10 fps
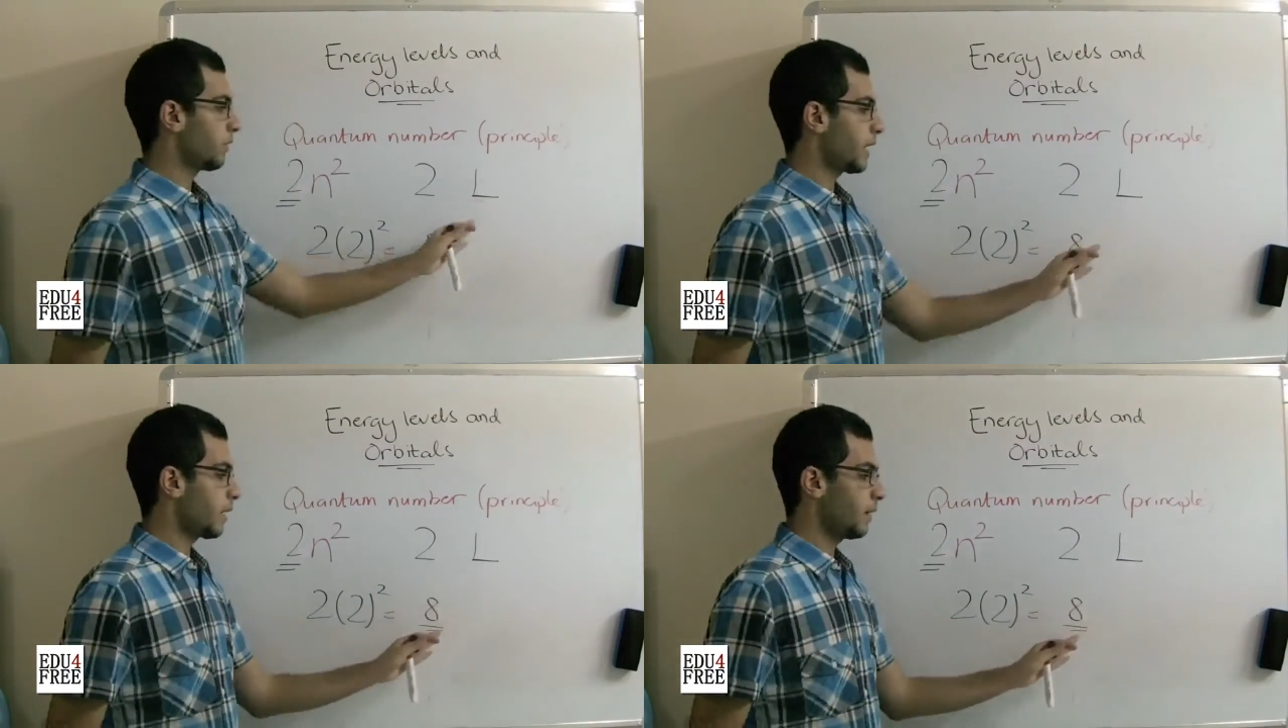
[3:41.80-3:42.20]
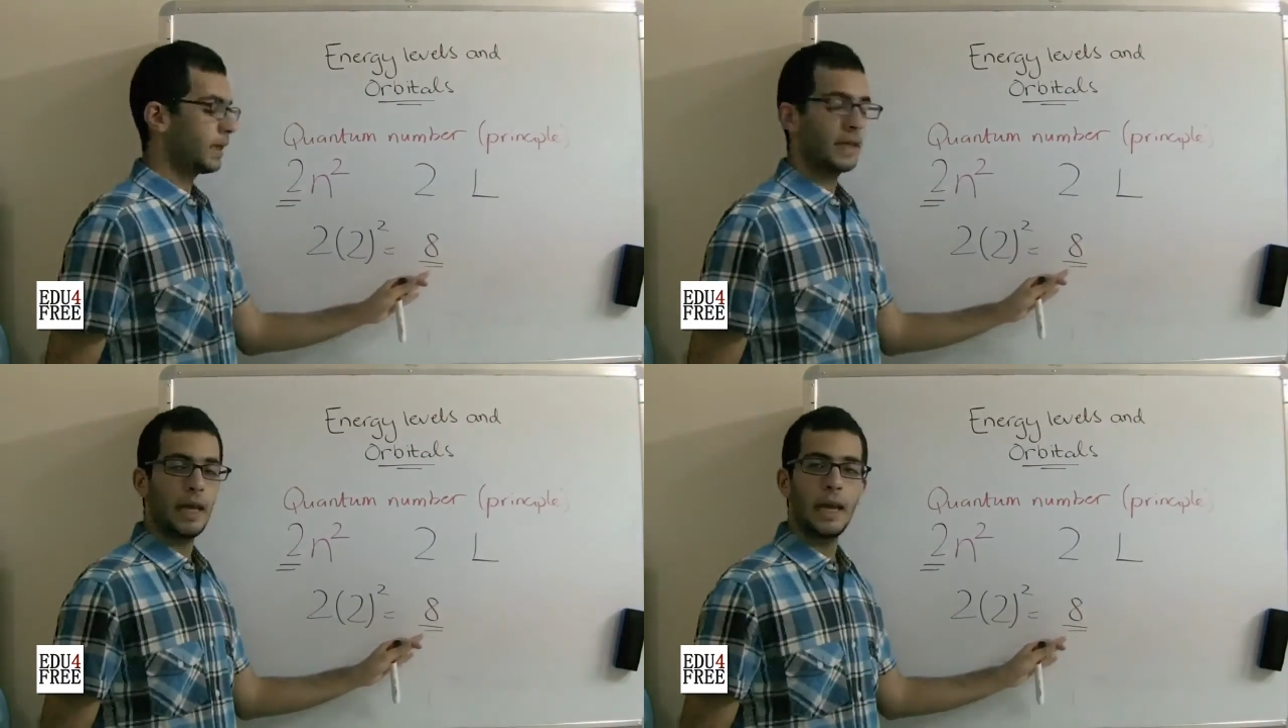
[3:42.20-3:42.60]
of
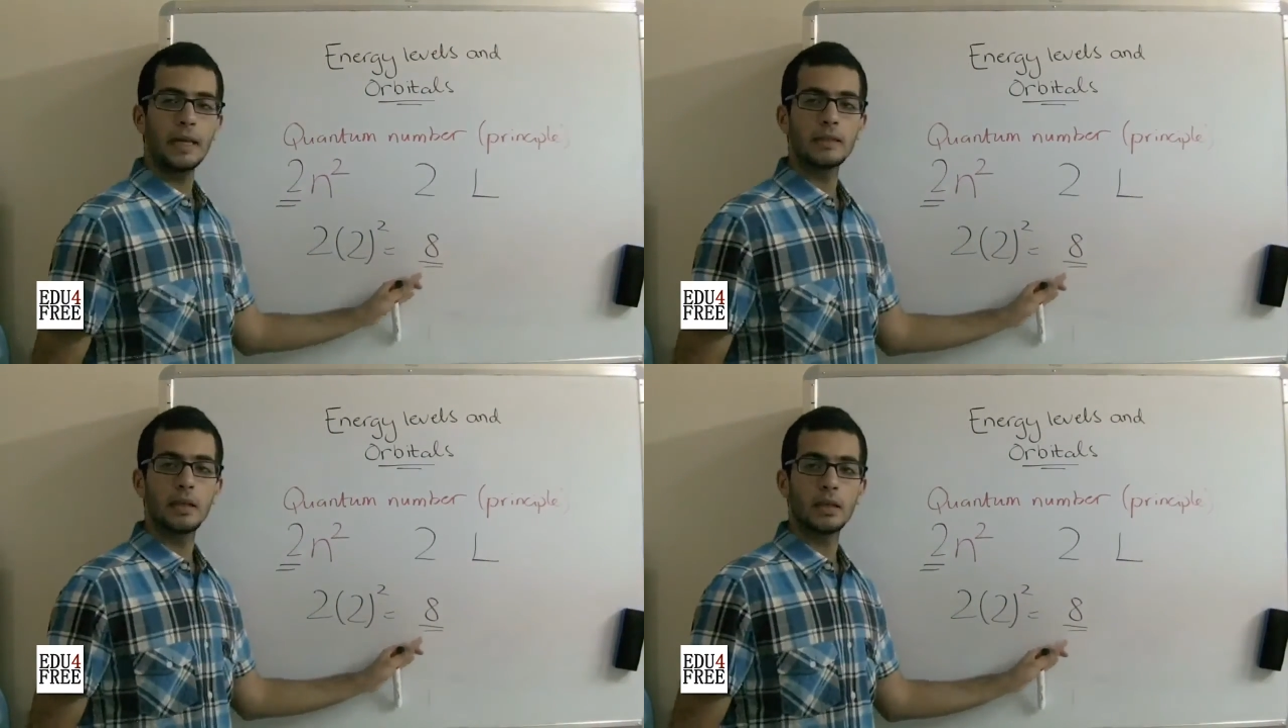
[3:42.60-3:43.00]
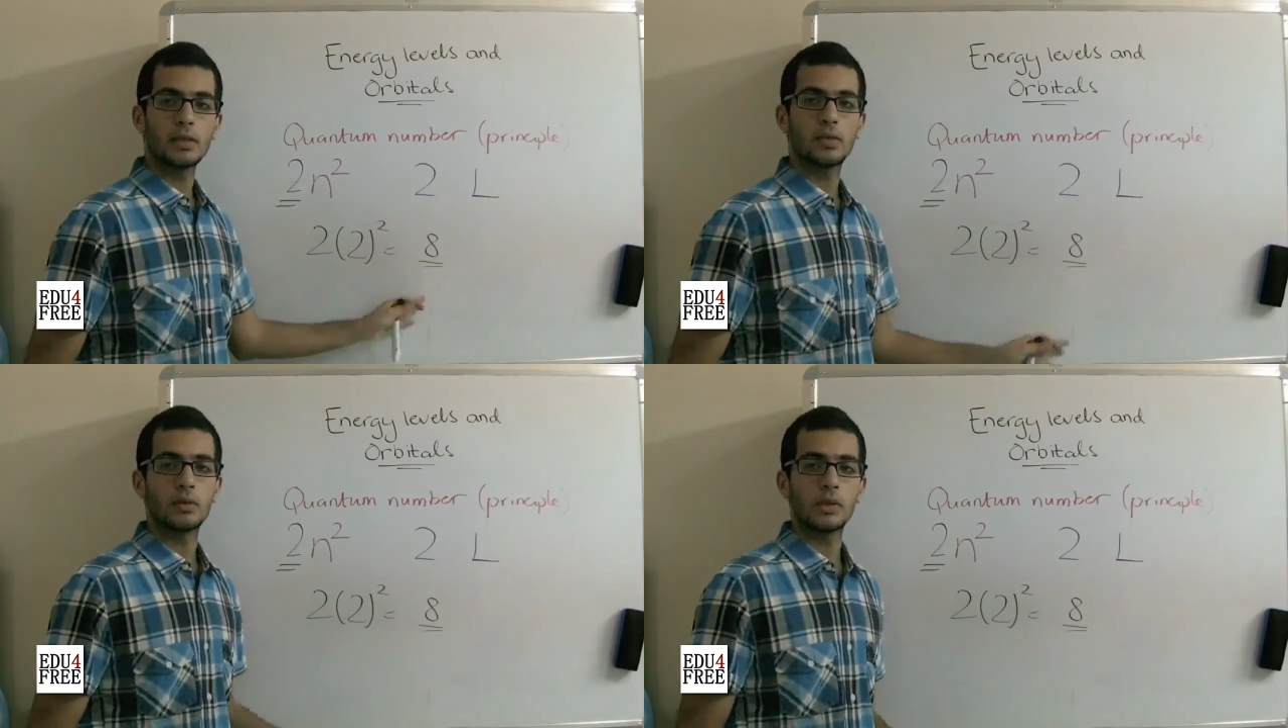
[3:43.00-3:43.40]
carrying 8
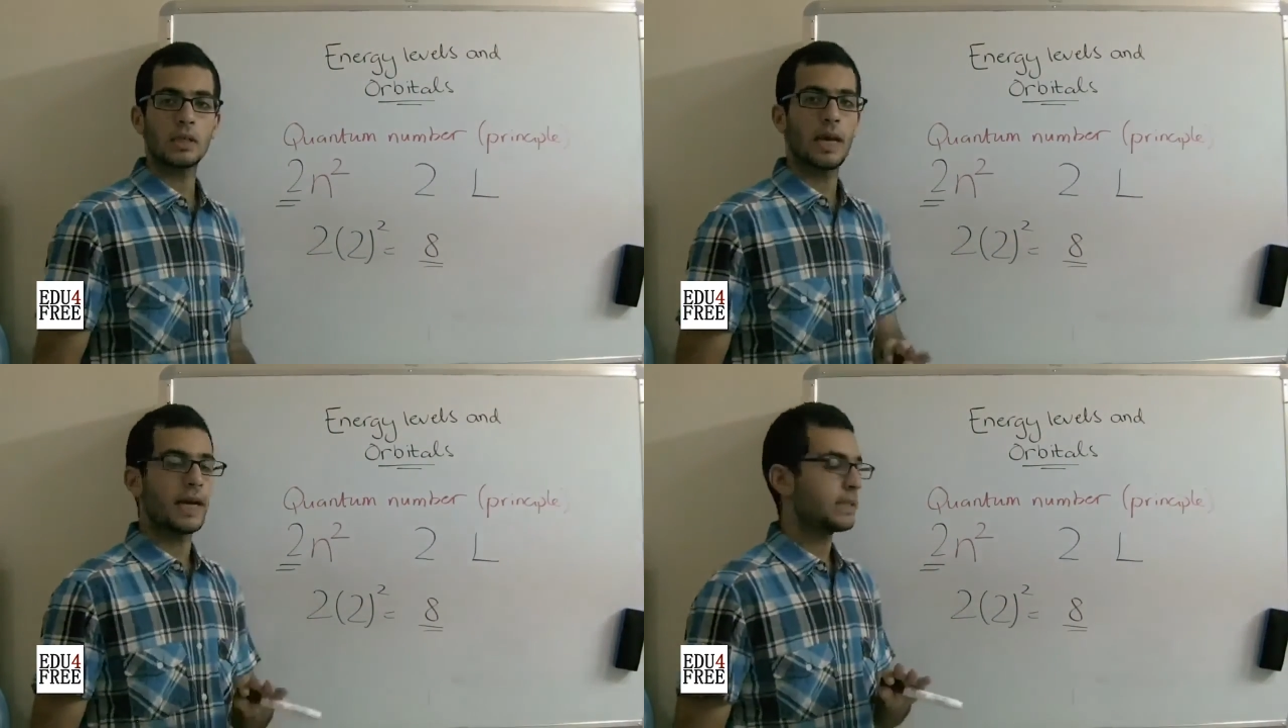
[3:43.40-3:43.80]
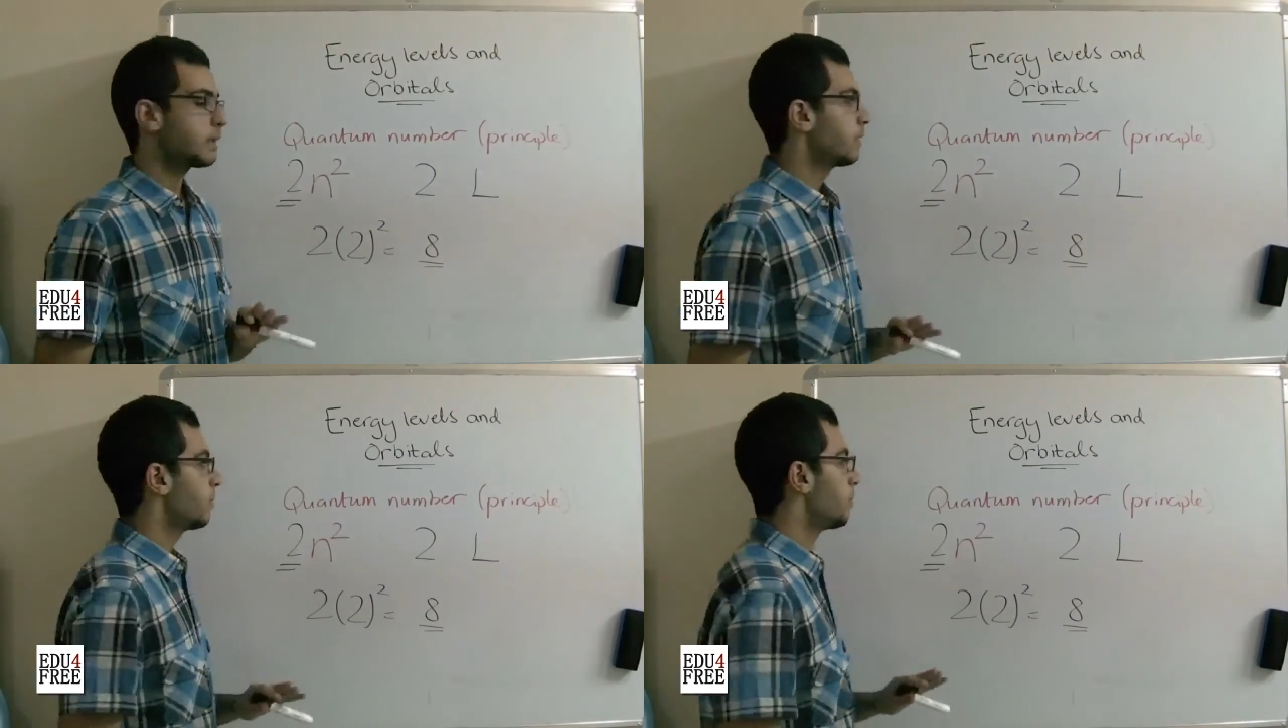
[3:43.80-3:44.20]
electrons at
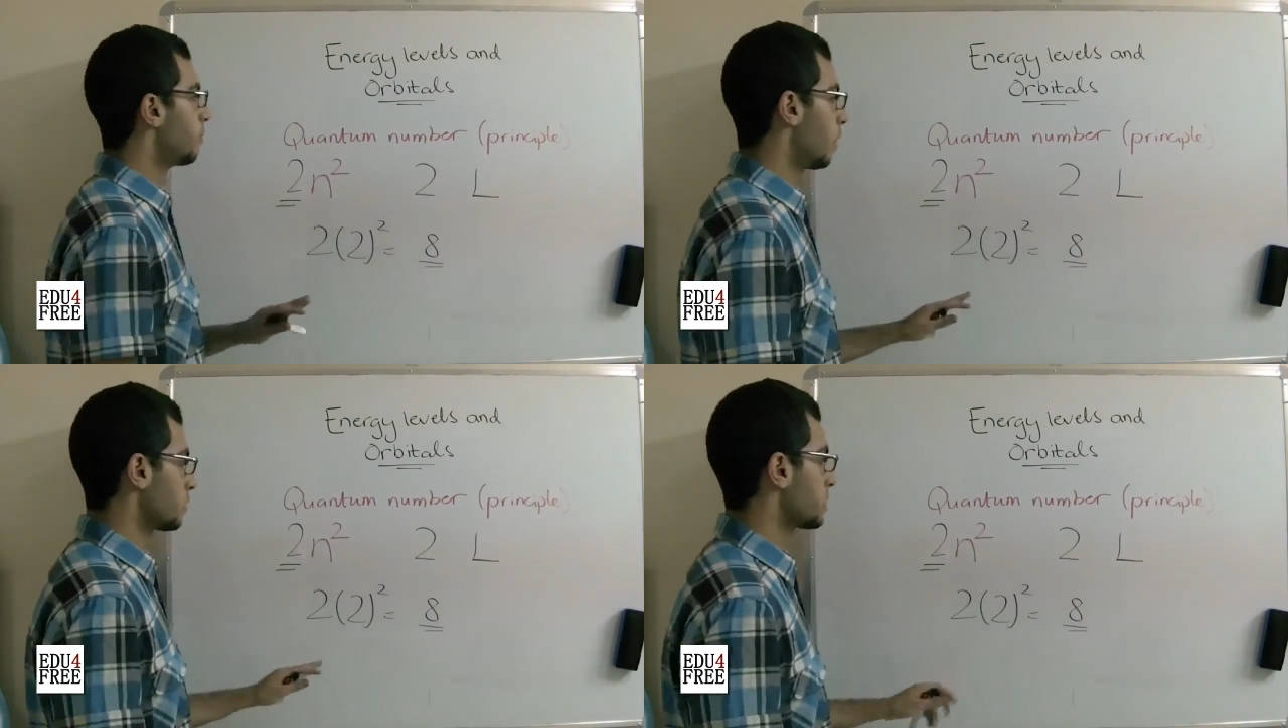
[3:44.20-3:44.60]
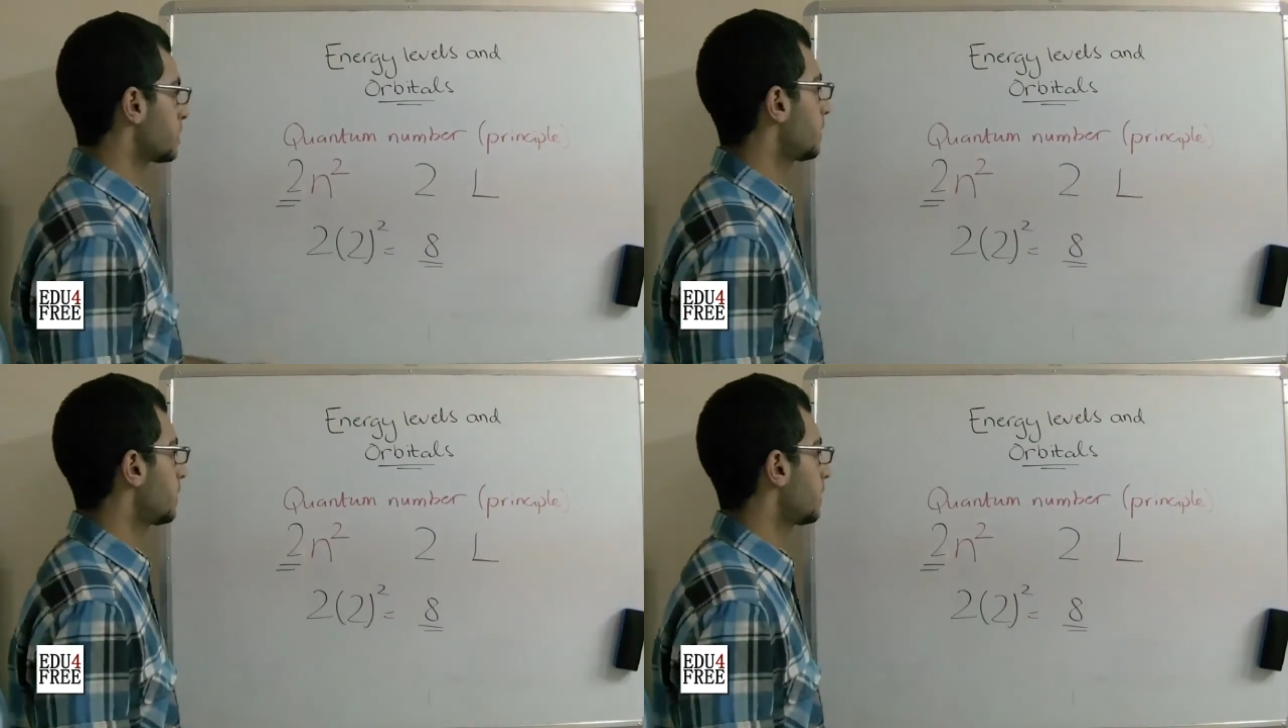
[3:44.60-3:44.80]
most.